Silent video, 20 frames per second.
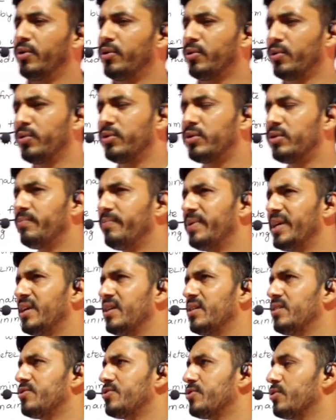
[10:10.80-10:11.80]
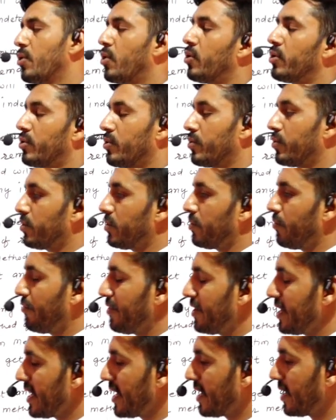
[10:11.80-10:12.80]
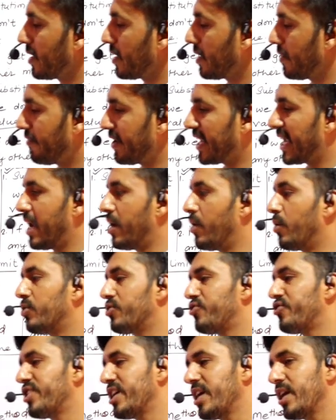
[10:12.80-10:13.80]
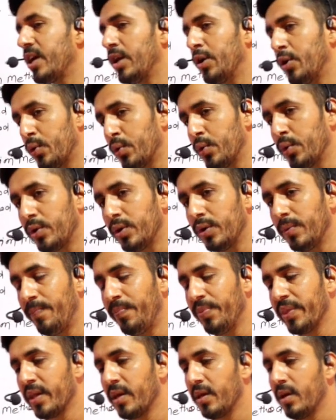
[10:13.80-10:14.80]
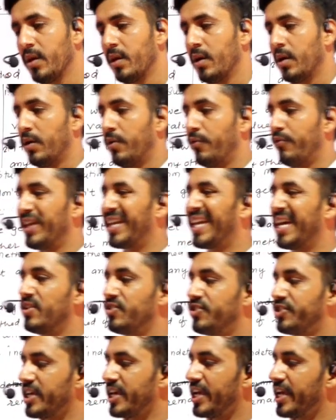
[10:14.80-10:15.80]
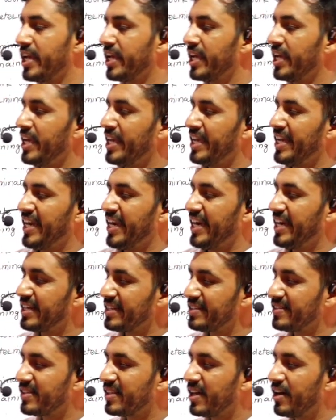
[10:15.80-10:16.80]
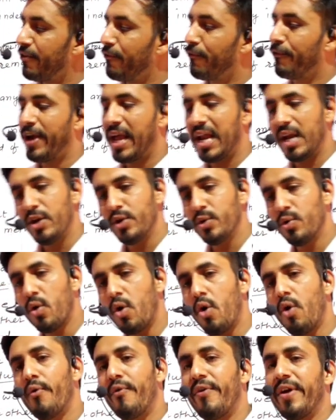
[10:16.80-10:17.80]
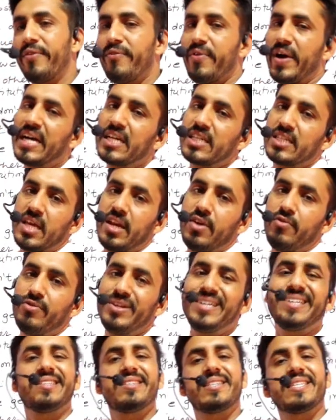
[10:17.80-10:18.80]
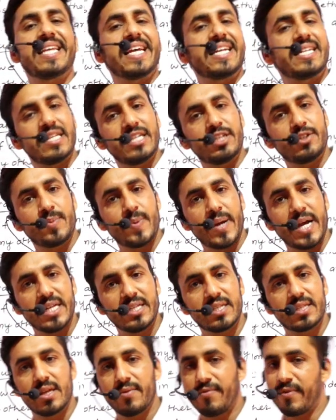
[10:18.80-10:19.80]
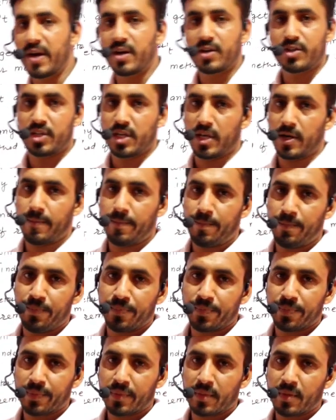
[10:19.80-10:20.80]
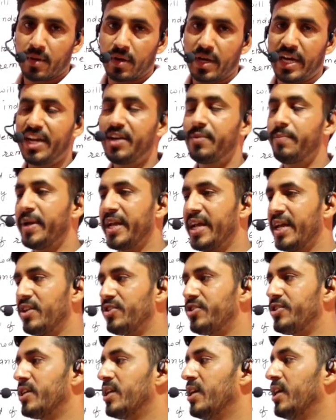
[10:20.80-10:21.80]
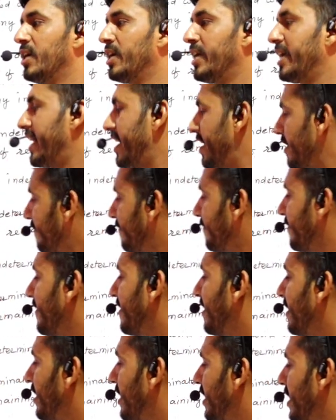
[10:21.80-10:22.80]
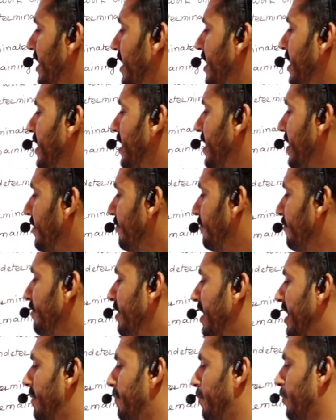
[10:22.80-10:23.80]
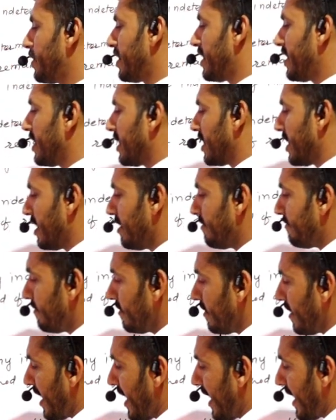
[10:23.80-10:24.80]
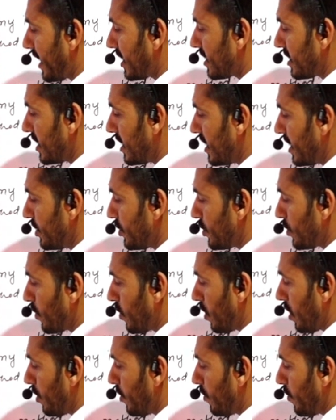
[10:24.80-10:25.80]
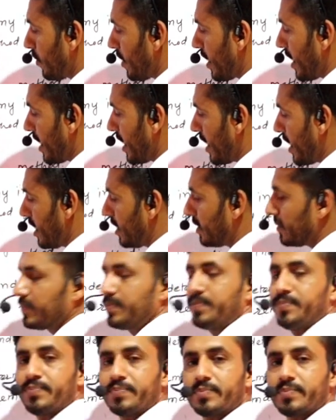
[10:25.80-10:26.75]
Root means not root, we cannot say root. We can say it is the value of a function which satisfies the function. It means if we are putting if x is equal to a,